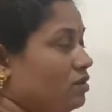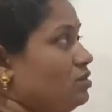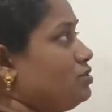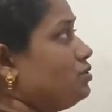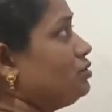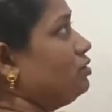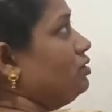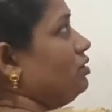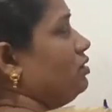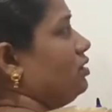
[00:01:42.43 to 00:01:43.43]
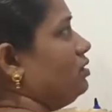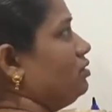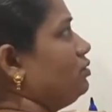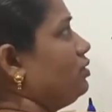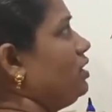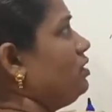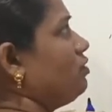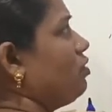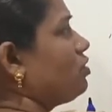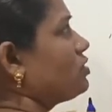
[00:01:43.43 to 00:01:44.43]
so during
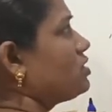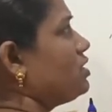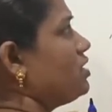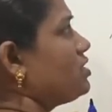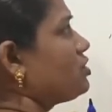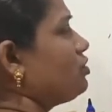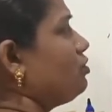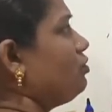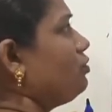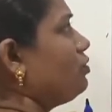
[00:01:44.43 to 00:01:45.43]
oxidation of